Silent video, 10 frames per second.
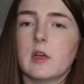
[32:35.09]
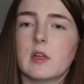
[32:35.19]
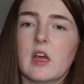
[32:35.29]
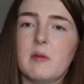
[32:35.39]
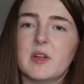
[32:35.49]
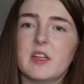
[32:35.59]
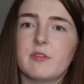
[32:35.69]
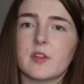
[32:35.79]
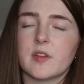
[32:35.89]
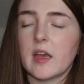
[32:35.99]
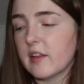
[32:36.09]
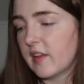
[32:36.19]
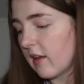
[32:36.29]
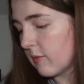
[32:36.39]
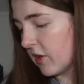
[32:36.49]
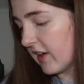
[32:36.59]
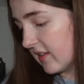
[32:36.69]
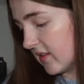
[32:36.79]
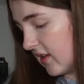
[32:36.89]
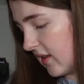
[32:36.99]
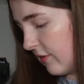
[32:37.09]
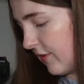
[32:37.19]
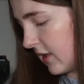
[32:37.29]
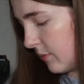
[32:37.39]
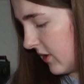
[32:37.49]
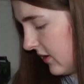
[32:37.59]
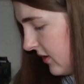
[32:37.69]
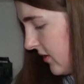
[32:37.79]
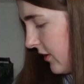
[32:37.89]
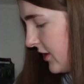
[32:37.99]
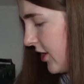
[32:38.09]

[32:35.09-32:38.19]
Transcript: And then I believe the next book is the third book in the series.